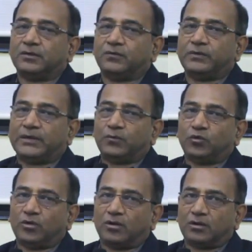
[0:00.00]
We have no
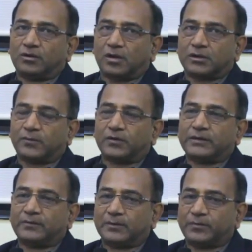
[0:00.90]
longer talked about
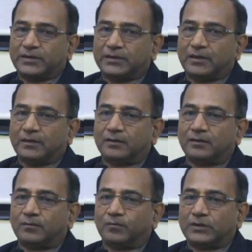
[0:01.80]
developed India,
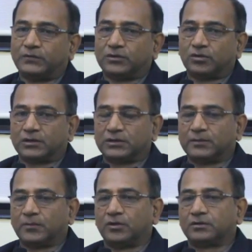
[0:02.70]
but we are talking
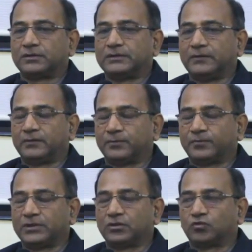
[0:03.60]
about
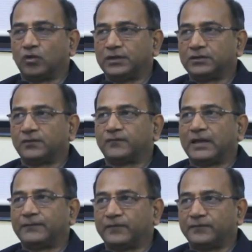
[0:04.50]
developing quality of
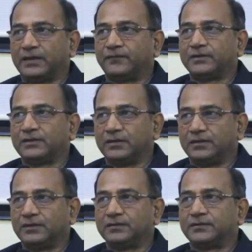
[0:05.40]
life of every
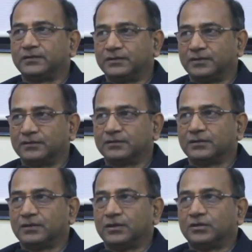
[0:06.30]
Indian citizen.
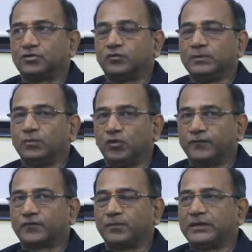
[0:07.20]
So we
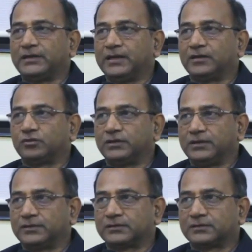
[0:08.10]
moved from India to
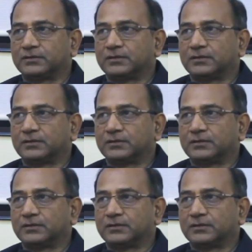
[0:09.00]
Indians,